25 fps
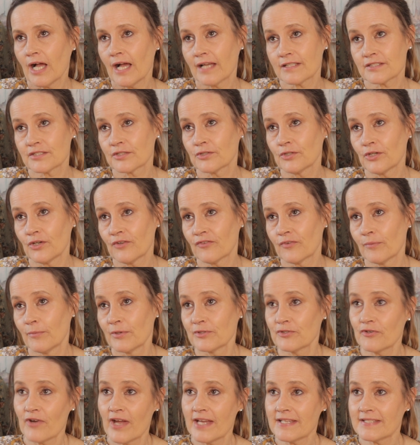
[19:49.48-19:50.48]
I had to go from a
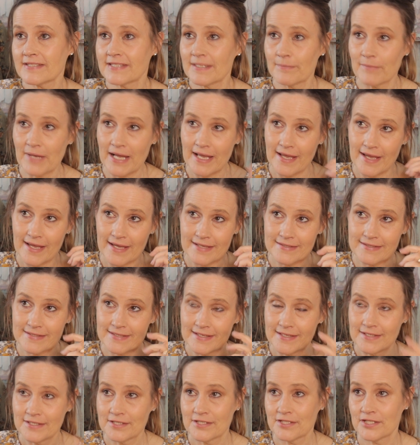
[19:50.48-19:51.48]
dress in my head
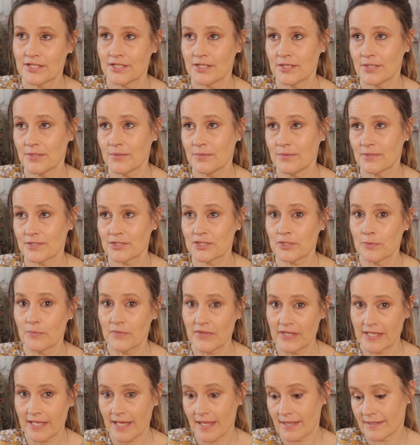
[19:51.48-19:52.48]
to
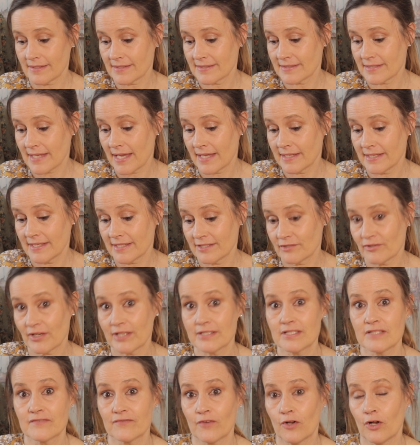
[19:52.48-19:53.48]
something else, and it
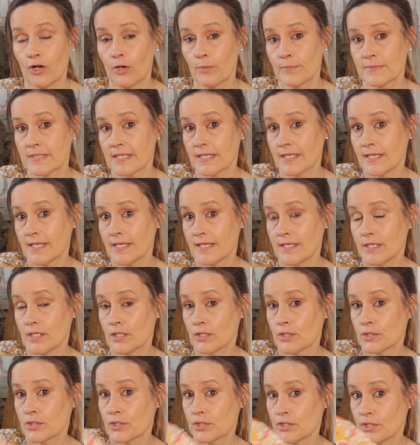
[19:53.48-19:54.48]
transformed
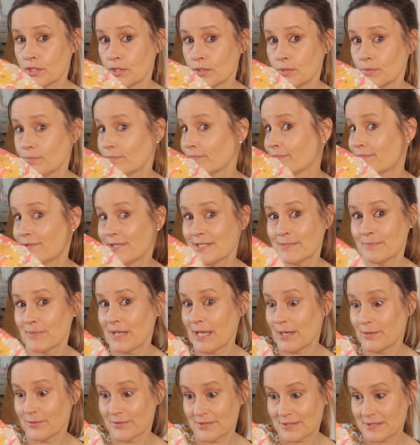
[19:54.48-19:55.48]
into this
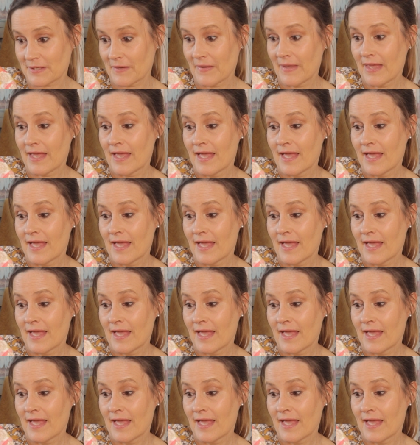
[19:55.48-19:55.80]
blouse.